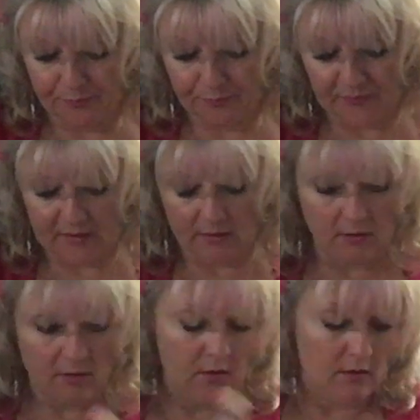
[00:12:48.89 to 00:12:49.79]

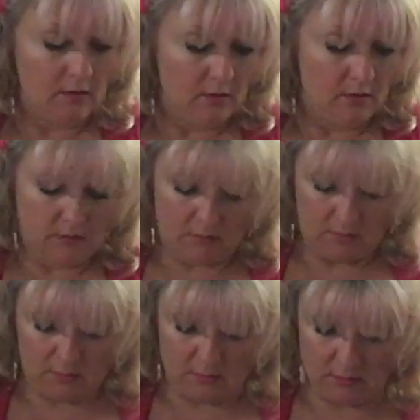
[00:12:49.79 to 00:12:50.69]

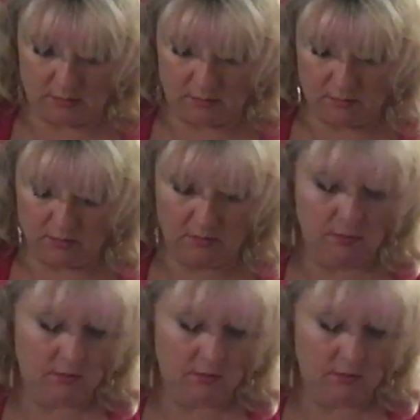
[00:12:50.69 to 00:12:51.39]
[no speech]